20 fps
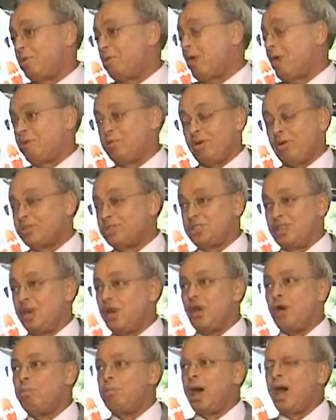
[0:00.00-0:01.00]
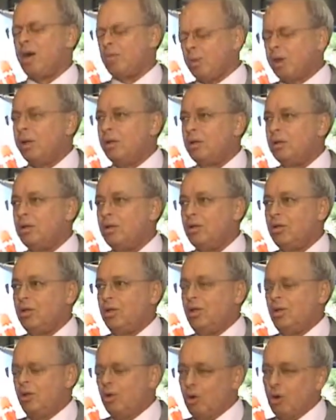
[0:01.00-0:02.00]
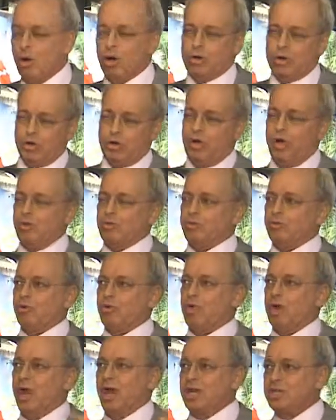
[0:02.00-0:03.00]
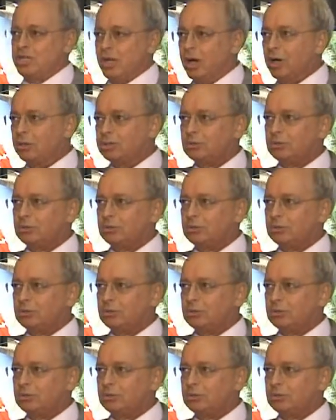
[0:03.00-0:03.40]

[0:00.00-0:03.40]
by President Obama, or could go through NATO,